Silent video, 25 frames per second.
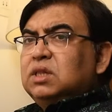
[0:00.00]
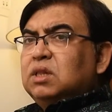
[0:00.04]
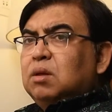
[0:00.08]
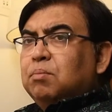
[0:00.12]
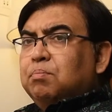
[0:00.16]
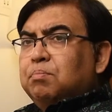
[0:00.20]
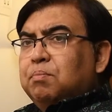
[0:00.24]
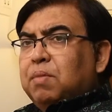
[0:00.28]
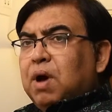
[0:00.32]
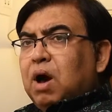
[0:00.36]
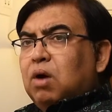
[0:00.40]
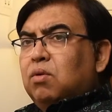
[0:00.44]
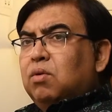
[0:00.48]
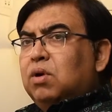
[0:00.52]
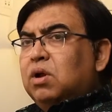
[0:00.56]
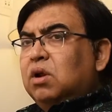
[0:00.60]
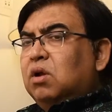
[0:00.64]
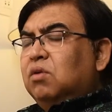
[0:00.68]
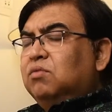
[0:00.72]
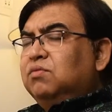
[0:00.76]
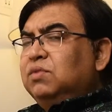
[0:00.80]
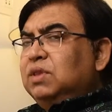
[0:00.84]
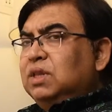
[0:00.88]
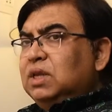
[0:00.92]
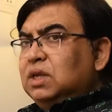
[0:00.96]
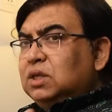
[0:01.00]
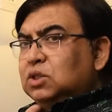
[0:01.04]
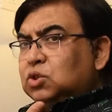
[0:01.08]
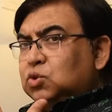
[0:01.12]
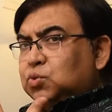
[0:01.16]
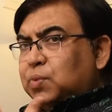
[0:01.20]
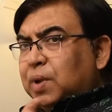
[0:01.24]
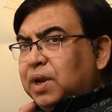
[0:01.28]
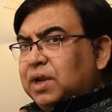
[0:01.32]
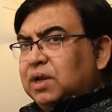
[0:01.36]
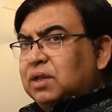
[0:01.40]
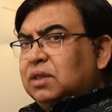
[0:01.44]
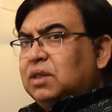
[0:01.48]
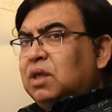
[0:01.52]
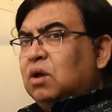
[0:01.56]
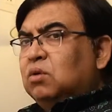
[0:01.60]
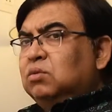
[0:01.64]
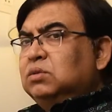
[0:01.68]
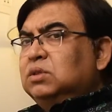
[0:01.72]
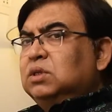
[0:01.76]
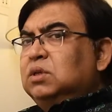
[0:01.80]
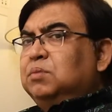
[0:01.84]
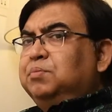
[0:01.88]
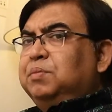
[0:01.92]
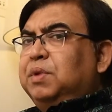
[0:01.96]
the power of these
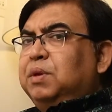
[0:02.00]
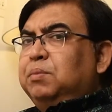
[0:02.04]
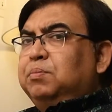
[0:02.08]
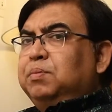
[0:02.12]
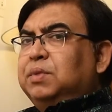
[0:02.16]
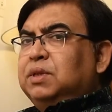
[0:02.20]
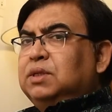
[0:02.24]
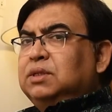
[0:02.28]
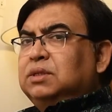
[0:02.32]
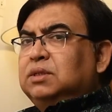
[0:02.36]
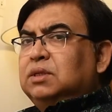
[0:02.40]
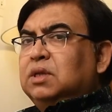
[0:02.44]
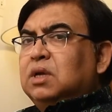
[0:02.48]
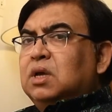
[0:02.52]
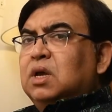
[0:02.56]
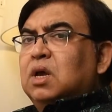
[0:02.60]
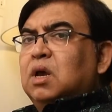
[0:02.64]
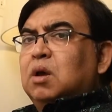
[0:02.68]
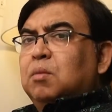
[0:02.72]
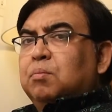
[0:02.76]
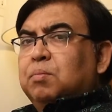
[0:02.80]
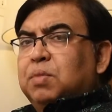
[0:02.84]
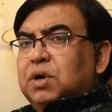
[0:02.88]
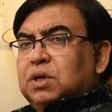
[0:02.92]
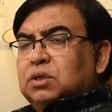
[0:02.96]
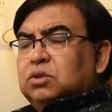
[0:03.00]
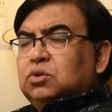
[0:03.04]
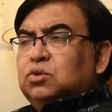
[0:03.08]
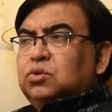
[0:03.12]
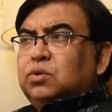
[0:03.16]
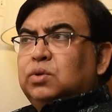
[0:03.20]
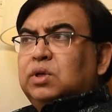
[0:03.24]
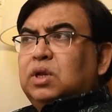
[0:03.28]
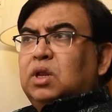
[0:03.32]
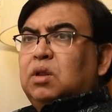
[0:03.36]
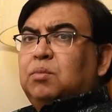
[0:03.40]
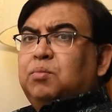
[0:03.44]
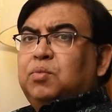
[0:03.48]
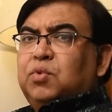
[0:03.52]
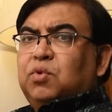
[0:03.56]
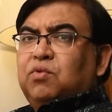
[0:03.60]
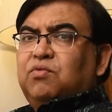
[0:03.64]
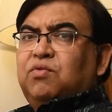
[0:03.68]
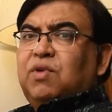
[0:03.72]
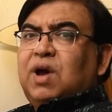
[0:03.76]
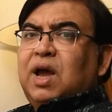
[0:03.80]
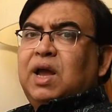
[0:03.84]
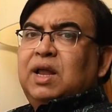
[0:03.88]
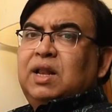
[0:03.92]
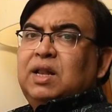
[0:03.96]
20,000 people's personal
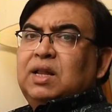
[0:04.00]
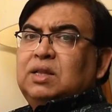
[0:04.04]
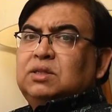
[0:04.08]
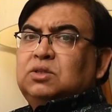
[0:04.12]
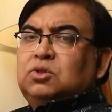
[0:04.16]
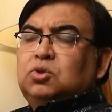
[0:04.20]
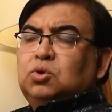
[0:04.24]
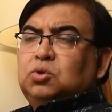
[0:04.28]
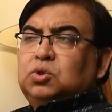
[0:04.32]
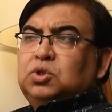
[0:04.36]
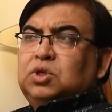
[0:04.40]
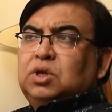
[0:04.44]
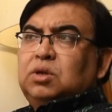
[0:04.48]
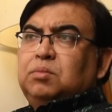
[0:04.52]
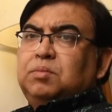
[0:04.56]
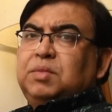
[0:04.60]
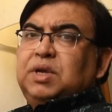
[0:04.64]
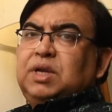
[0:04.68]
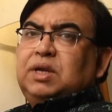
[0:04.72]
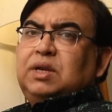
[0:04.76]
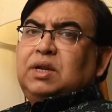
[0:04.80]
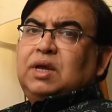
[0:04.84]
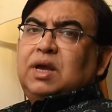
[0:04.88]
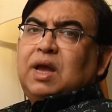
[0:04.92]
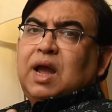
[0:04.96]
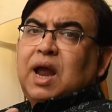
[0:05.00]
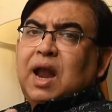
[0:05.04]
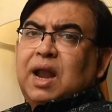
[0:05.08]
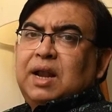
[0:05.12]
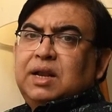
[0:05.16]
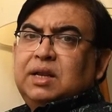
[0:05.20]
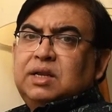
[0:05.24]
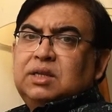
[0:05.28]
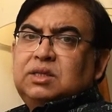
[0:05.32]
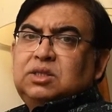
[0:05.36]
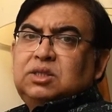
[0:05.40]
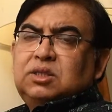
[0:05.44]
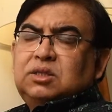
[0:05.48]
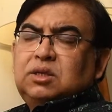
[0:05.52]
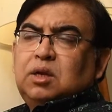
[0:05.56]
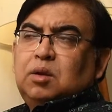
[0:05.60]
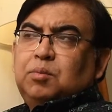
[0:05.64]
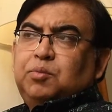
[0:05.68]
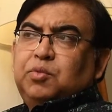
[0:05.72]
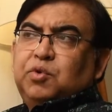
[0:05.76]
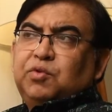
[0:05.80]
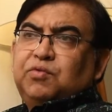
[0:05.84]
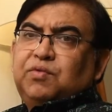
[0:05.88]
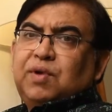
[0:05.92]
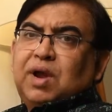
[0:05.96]
profile and social media and digital
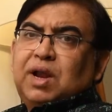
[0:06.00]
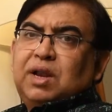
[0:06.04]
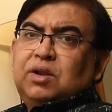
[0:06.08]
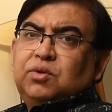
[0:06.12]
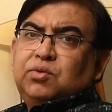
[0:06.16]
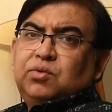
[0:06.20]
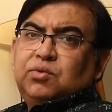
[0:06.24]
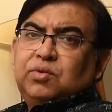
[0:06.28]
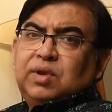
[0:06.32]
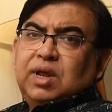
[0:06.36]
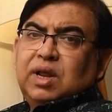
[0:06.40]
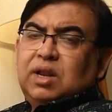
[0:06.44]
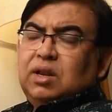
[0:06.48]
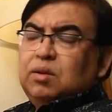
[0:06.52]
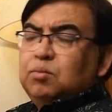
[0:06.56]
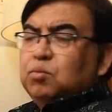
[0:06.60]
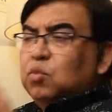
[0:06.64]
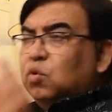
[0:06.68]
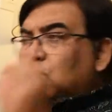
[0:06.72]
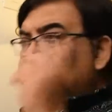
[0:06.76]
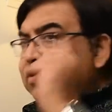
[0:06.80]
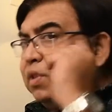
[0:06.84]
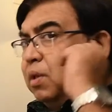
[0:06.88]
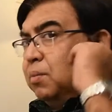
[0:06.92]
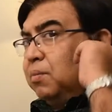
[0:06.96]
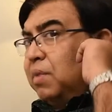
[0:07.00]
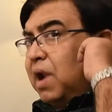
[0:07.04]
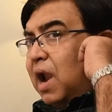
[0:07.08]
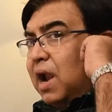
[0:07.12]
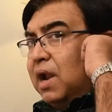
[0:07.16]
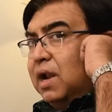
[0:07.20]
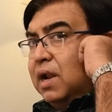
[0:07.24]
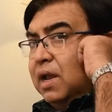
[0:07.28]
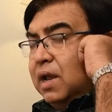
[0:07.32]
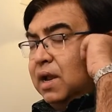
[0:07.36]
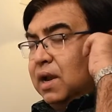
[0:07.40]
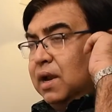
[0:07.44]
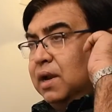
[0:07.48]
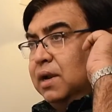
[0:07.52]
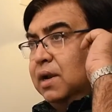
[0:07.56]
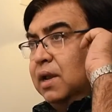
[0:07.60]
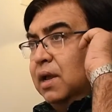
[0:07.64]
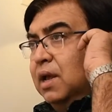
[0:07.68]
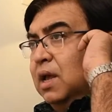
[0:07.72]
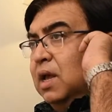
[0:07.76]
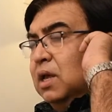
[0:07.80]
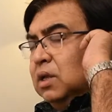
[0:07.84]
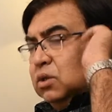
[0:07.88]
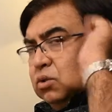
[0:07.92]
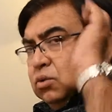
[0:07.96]
profile to really move the brand ahead.
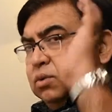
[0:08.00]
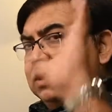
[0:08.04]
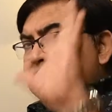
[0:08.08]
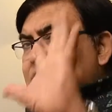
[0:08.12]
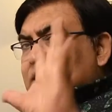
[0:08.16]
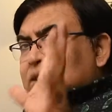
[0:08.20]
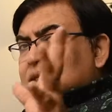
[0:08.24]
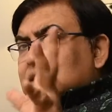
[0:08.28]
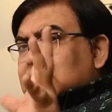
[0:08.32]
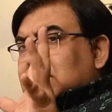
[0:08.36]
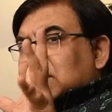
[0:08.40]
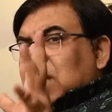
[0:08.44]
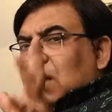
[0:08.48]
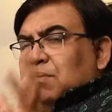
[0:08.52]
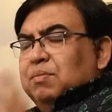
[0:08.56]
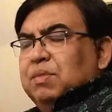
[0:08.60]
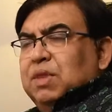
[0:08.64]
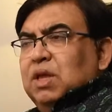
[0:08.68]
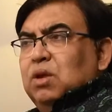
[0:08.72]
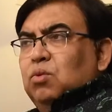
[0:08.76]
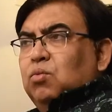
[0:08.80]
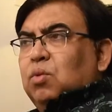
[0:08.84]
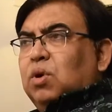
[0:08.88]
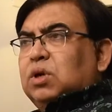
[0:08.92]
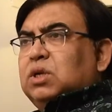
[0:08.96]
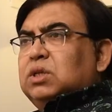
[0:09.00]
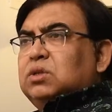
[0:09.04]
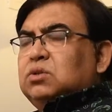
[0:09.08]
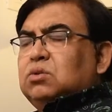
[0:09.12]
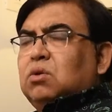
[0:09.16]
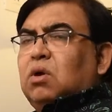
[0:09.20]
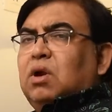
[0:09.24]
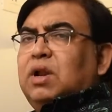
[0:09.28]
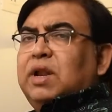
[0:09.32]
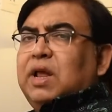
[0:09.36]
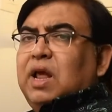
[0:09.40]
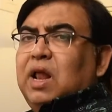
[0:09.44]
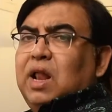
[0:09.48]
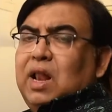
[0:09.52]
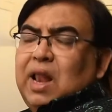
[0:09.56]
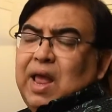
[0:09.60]
So this is something what is called uh,